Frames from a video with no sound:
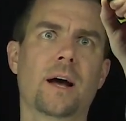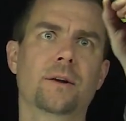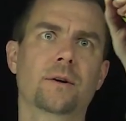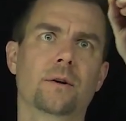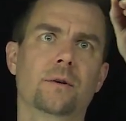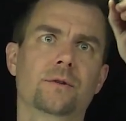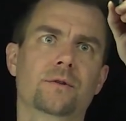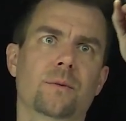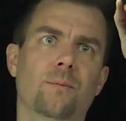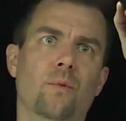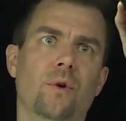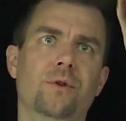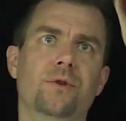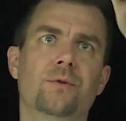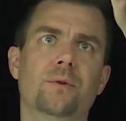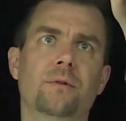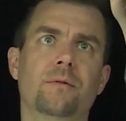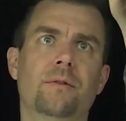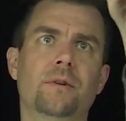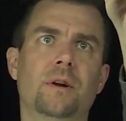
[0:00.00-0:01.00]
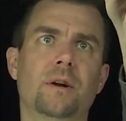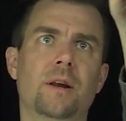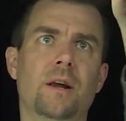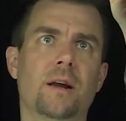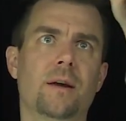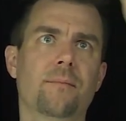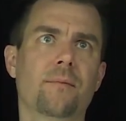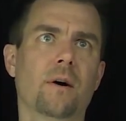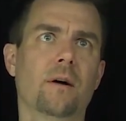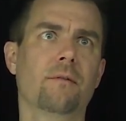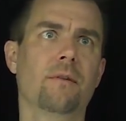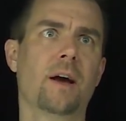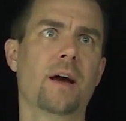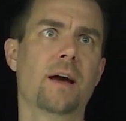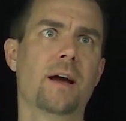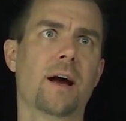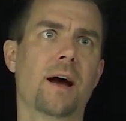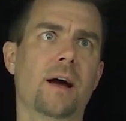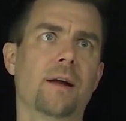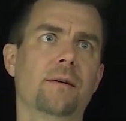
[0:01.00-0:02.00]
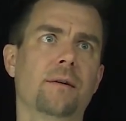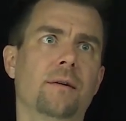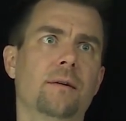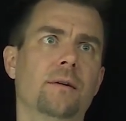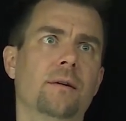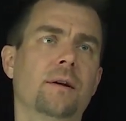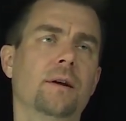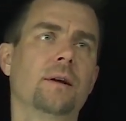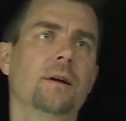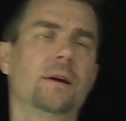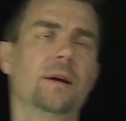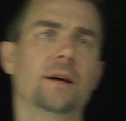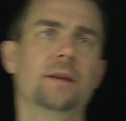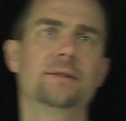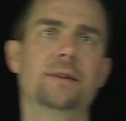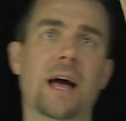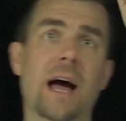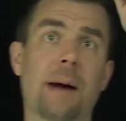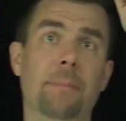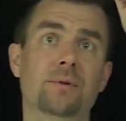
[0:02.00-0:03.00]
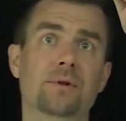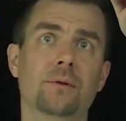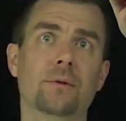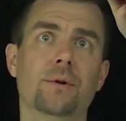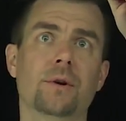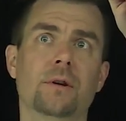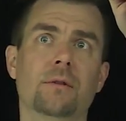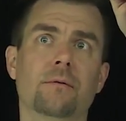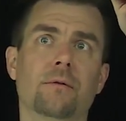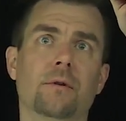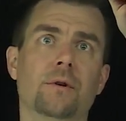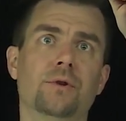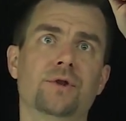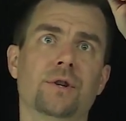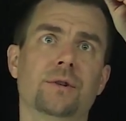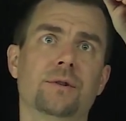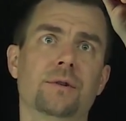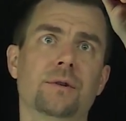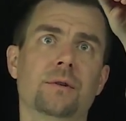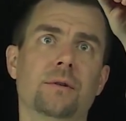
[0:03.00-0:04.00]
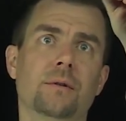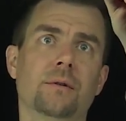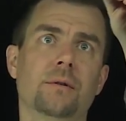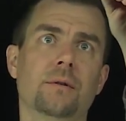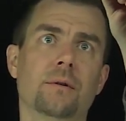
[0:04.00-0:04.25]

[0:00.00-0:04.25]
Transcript: n goes from 1 to infinity of an is absolutely convergent